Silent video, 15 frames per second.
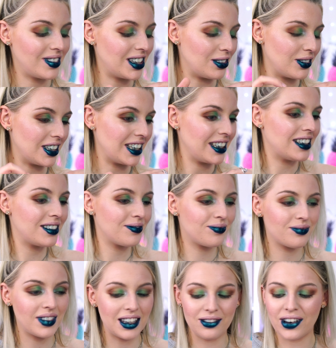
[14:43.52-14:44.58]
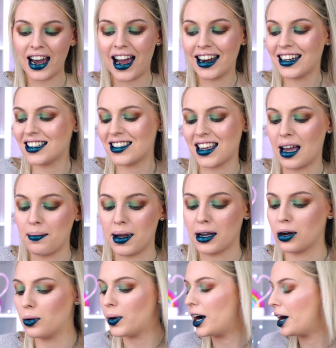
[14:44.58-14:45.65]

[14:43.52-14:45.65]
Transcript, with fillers: Lovely. Right, I need to get makeup